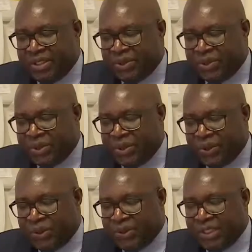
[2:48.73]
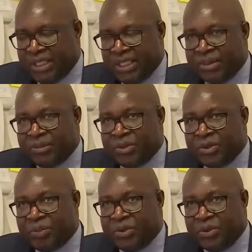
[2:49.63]
to
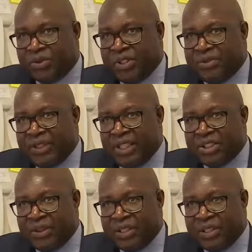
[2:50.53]
prove the financial